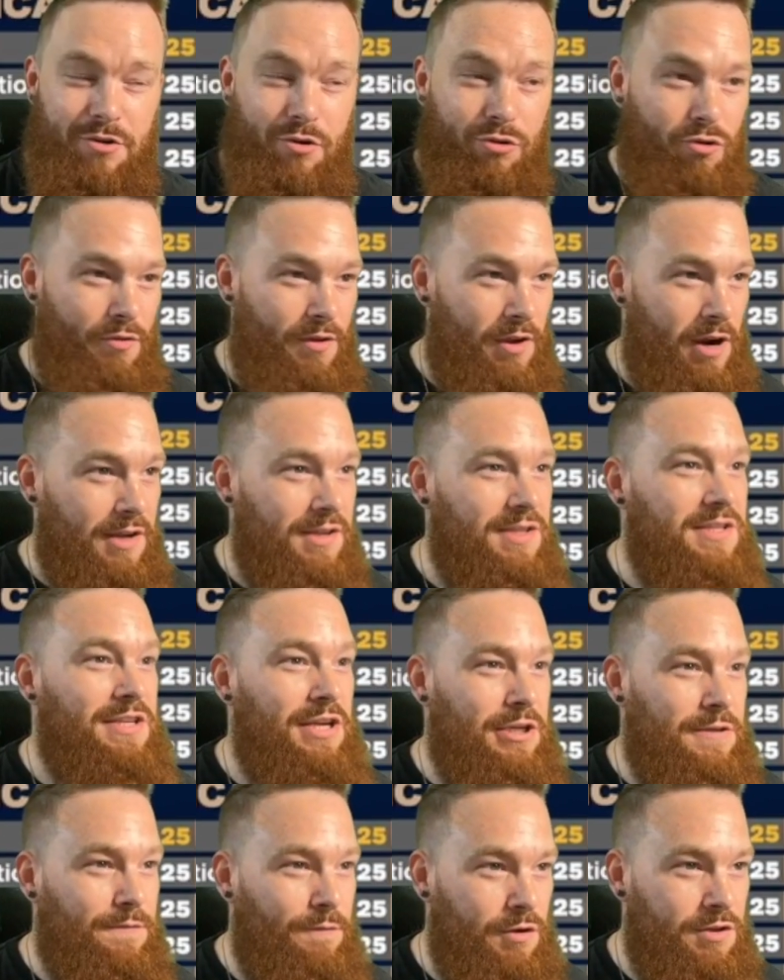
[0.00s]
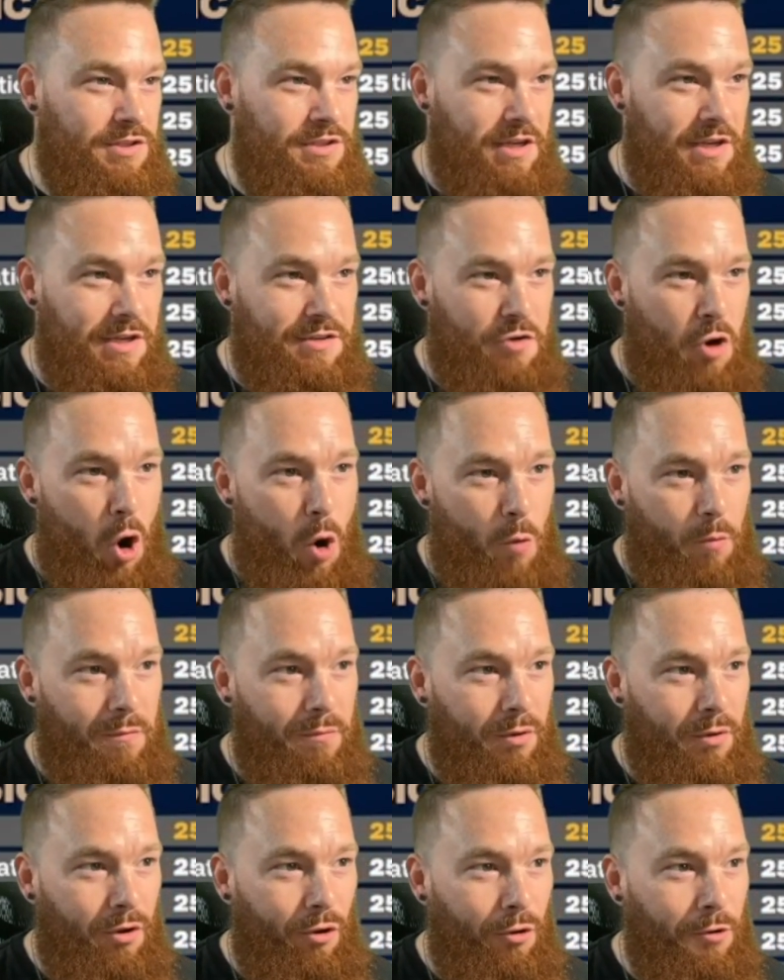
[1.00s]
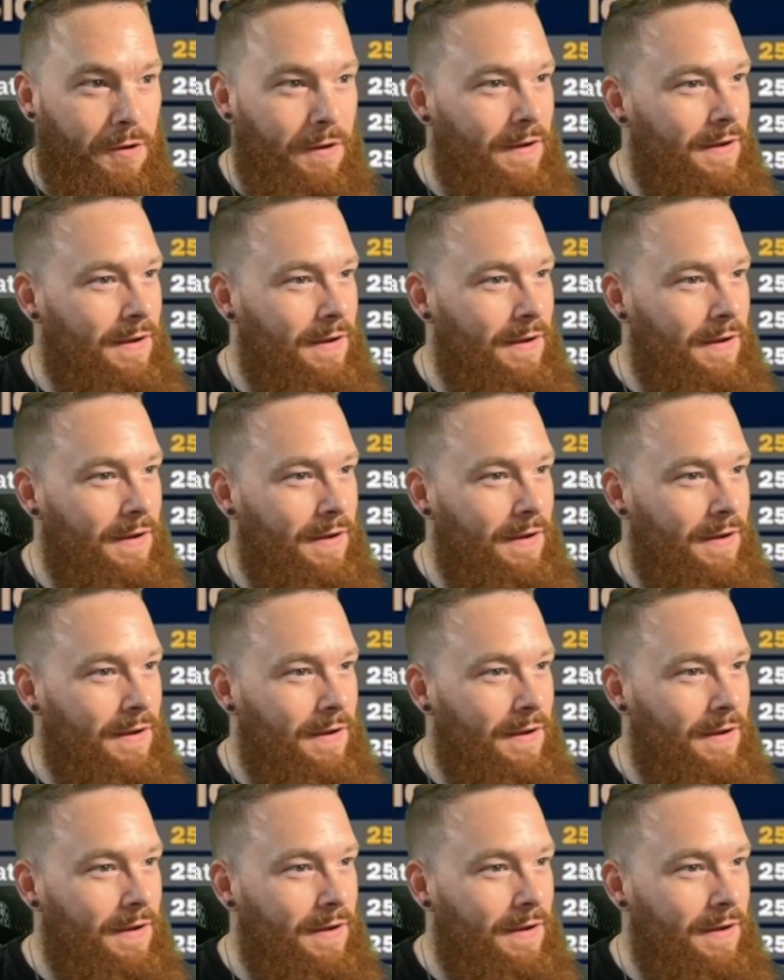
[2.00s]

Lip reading: throw that on a 6'6" Kobe build,